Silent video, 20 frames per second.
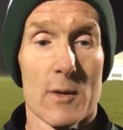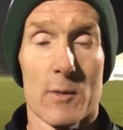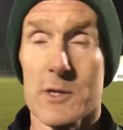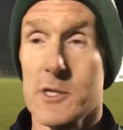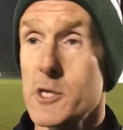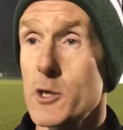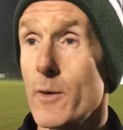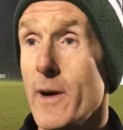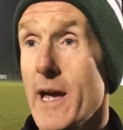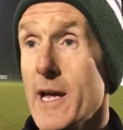
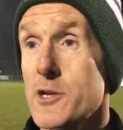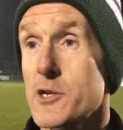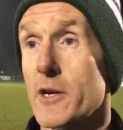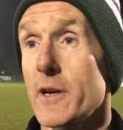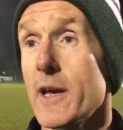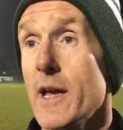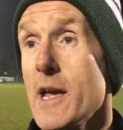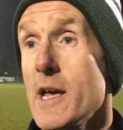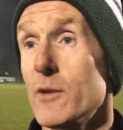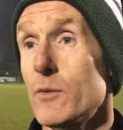with two
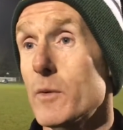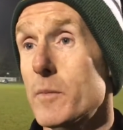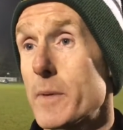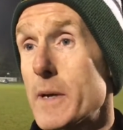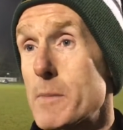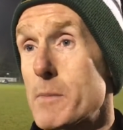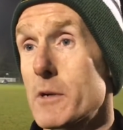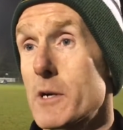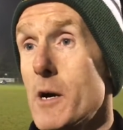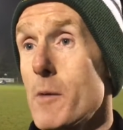HIAs, with
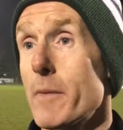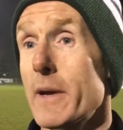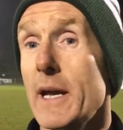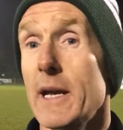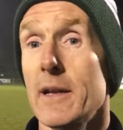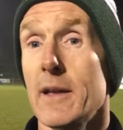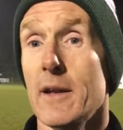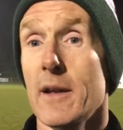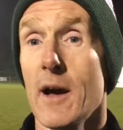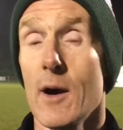people coming
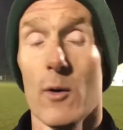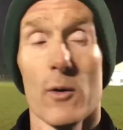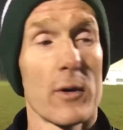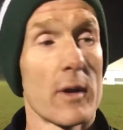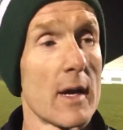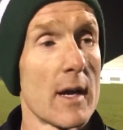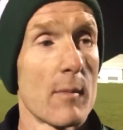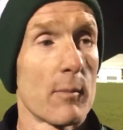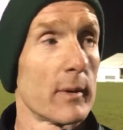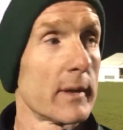in and out.
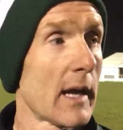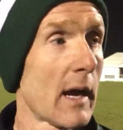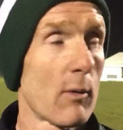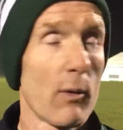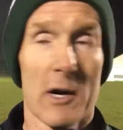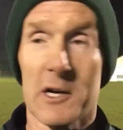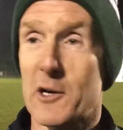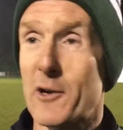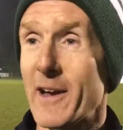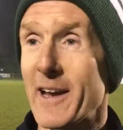Yeah,
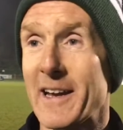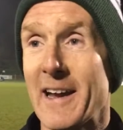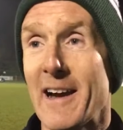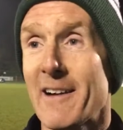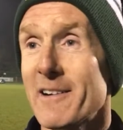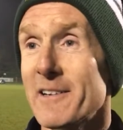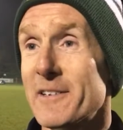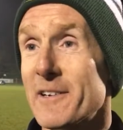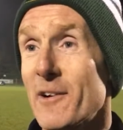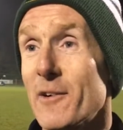what great
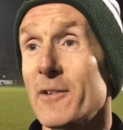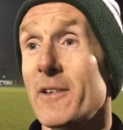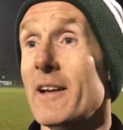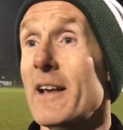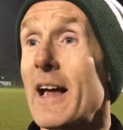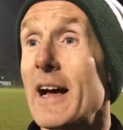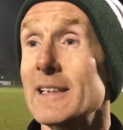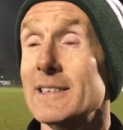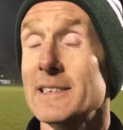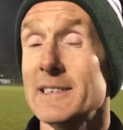character are the
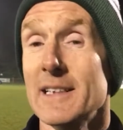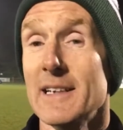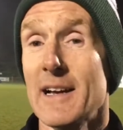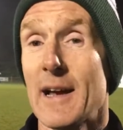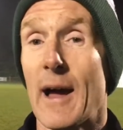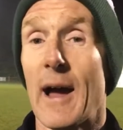lads.